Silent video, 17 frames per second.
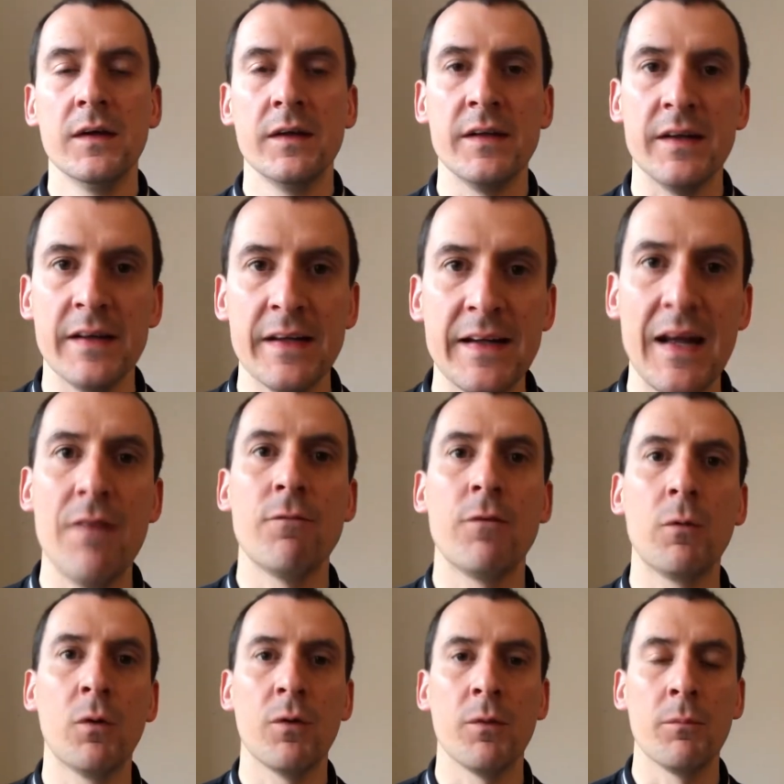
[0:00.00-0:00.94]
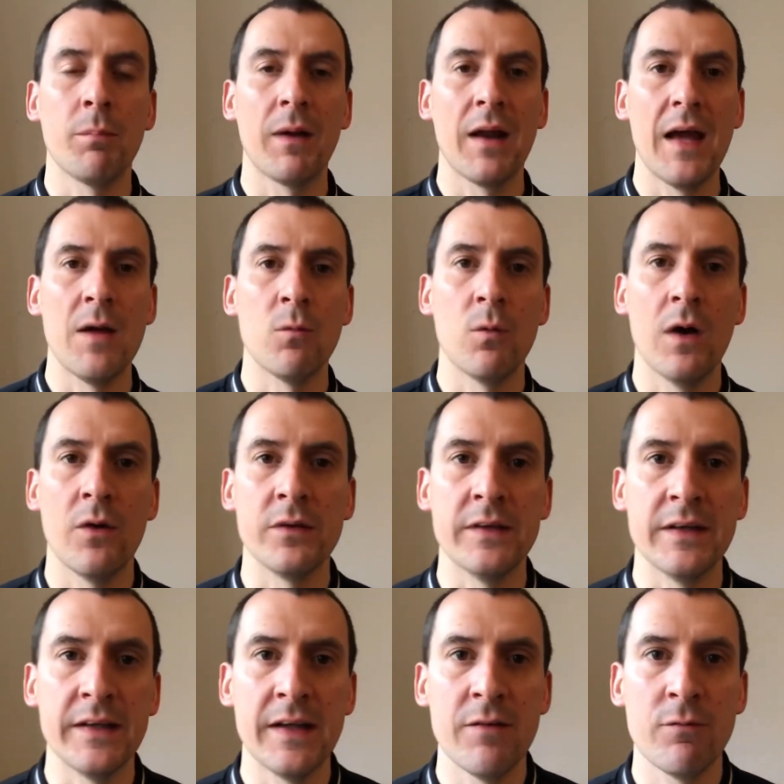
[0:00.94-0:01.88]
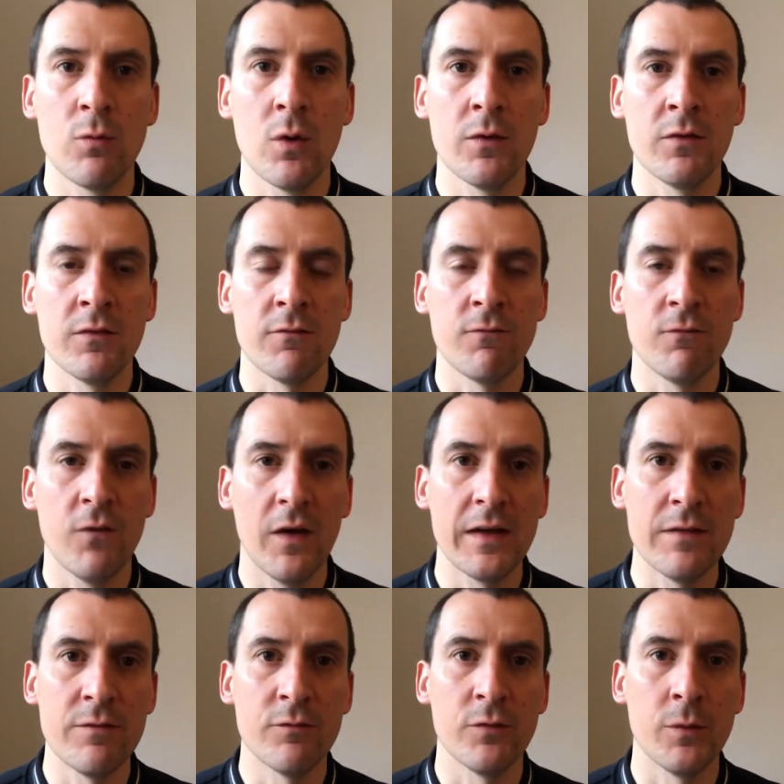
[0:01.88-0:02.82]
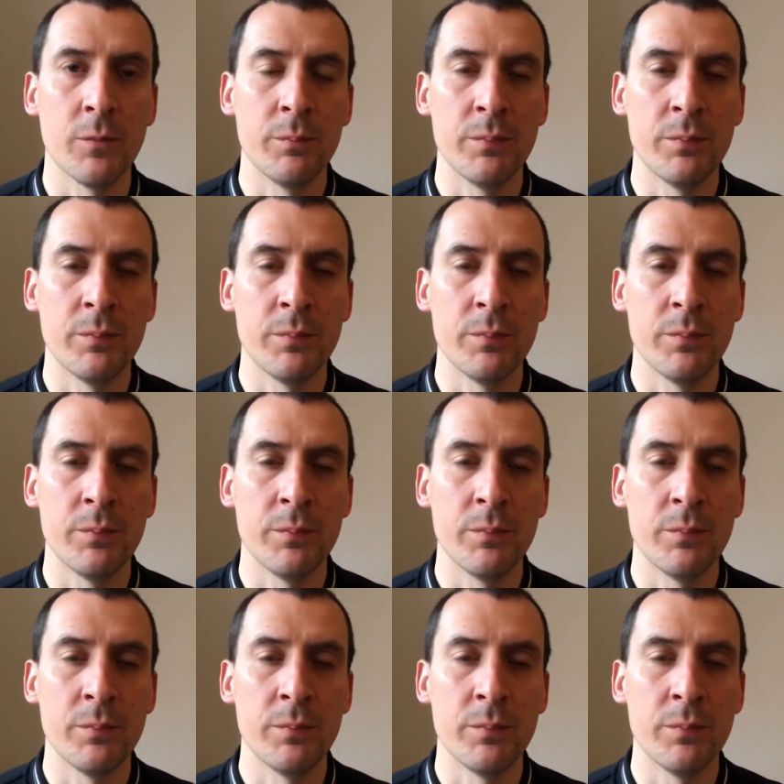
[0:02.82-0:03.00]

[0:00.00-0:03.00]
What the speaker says: You need everyone playing well. You need everyone fighting for